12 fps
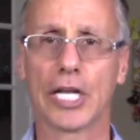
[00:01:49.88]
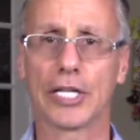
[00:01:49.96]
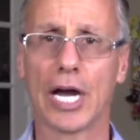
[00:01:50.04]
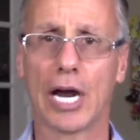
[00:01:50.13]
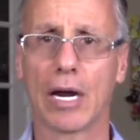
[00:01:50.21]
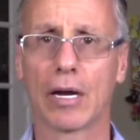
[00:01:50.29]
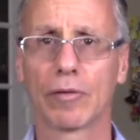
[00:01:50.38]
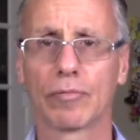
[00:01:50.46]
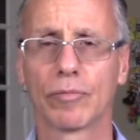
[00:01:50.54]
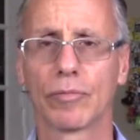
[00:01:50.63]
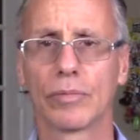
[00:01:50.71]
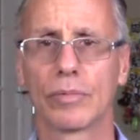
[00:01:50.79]

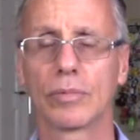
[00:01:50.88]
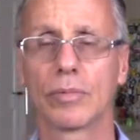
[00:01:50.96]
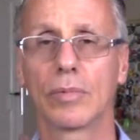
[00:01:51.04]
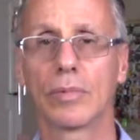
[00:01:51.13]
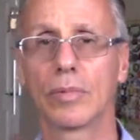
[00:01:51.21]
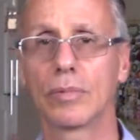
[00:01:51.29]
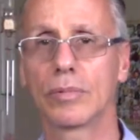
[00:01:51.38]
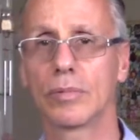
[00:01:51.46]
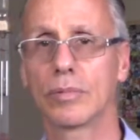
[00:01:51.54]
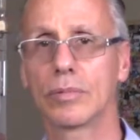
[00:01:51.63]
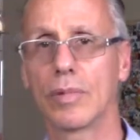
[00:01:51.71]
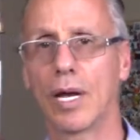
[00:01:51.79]
are,
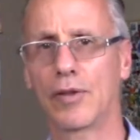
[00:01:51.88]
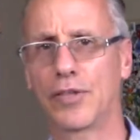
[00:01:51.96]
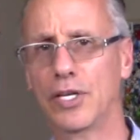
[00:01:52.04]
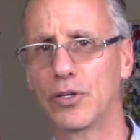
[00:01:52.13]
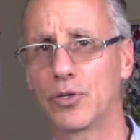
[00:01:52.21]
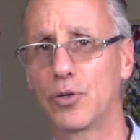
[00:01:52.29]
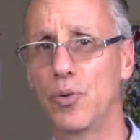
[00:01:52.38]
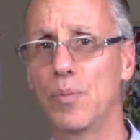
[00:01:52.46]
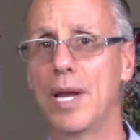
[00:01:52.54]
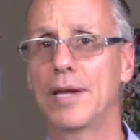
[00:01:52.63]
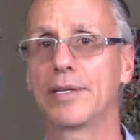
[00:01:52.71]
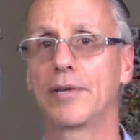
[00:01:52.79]
I think, two
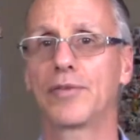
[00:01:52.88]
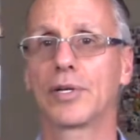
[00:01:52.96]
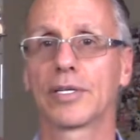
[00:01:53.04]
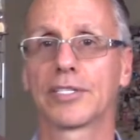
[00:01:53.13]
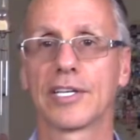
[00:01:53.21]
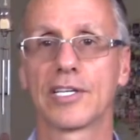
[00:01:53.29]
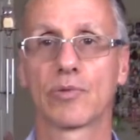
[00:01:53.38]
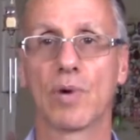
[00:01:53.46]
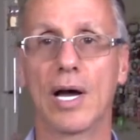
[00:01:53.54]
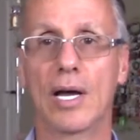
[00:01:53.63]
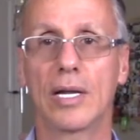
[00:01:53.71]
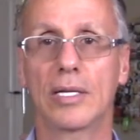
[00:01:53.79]
main difficulties.
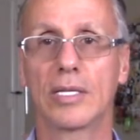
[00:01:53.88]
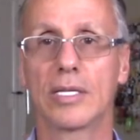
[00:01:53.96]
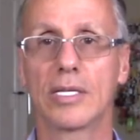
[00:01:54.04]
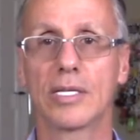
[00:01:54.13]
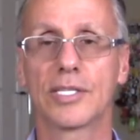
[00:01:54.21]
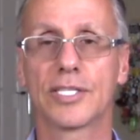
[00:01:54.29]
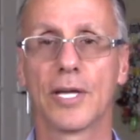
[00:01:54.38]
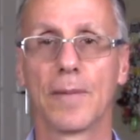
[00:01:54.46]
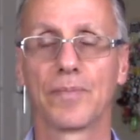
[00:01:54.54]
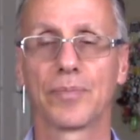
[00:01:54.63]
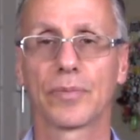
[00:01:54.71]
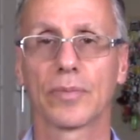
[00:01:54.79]
One is,
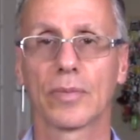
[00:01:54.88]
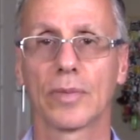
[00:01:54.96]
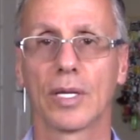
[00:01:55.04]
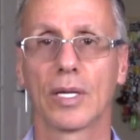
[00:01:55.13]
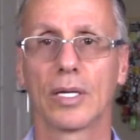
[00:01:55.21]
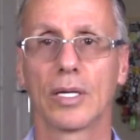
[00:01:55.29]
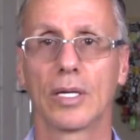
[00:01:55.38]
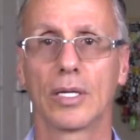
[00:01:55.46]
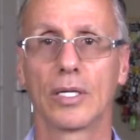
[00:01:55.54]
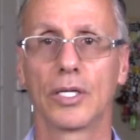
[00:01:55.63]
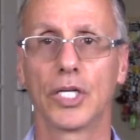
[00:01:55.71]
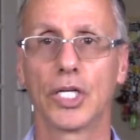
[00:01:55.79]

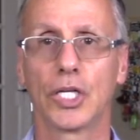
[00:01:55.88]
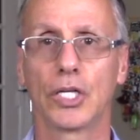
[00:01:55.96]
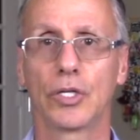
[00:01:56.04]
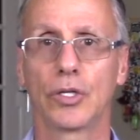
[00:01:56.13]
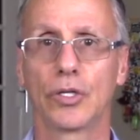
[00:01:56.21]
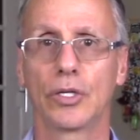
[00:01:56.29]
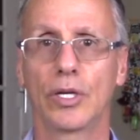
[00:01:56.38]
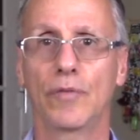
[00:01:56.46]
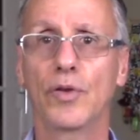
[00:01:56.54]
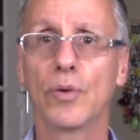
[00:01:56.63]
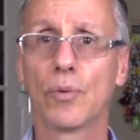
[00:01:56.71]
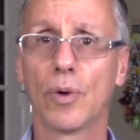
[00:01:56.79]

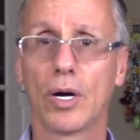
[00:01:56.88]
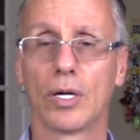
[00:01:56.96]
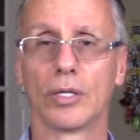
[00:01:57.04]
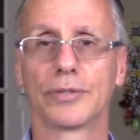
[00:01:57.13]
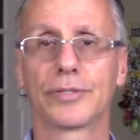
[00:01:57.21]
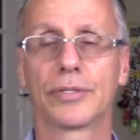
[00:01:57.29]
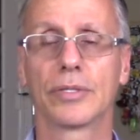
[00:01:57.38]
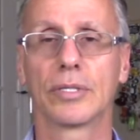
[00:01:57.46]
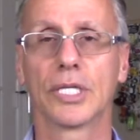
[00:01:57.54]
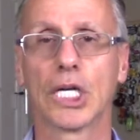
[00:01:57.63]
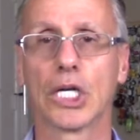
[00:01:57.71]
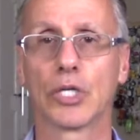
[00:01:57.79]
if you want
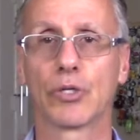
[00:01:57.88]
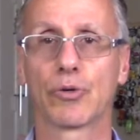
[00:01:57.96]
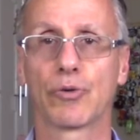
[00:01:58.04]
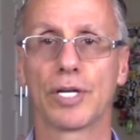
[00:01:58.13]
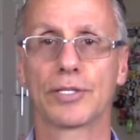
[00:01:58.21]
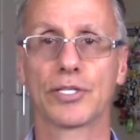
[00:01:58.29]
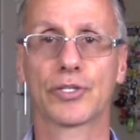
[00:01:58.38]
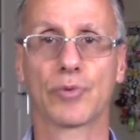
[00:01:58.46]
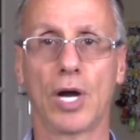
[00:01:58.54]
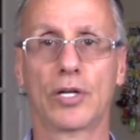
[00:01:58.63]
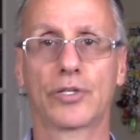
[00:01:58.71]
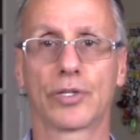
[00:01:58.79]
to create a
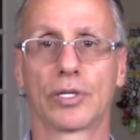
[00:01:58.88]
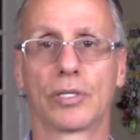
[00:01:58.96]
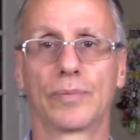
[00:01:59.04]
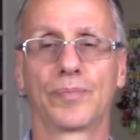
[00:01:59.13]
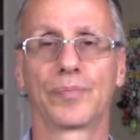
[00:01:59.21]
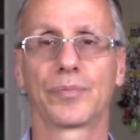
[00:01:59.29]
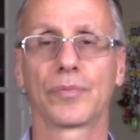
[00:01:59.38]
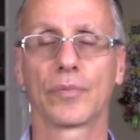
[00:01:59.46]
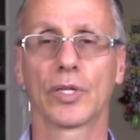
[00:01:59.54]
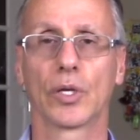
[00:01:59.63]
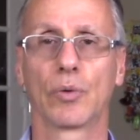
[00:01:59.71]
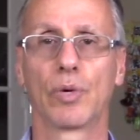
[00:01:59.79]
structure,
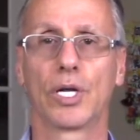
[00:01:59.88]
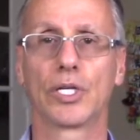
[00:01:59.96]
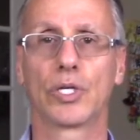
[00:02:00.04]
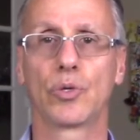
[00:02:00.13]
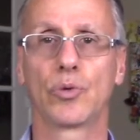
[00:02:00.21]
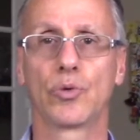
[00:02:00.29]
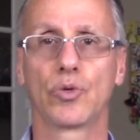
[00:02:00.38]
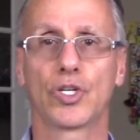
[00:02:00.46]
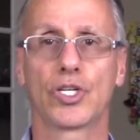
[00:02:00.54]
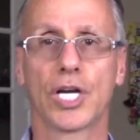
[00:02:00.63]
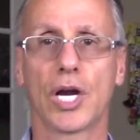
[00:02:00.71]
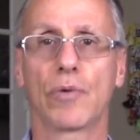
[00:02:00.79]
when you
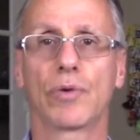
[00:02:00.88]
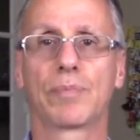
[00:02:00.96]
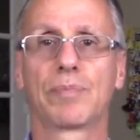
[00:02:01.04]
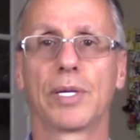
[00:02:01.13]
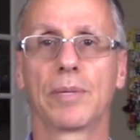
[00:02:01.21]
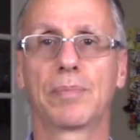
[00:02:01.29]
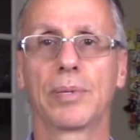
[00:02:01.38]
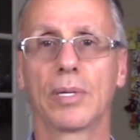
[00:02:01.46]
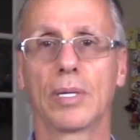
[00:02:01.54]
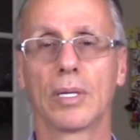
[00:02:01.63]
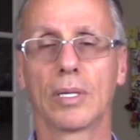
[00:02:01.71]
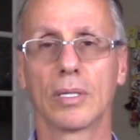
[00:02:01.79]
share with
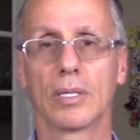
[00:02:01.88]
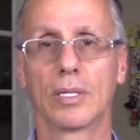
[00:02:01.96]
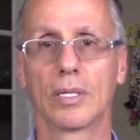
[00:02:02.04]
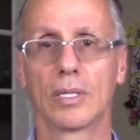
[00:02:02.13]
people